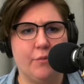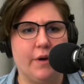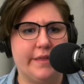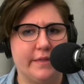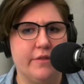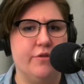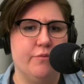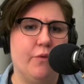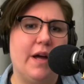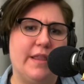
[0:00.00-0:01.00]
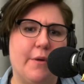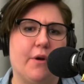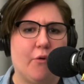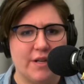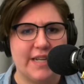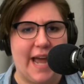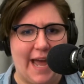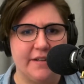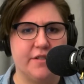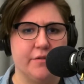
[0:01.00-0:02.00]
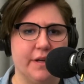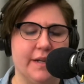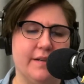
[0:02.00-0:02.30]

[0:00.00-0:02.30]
what they were going to add to it.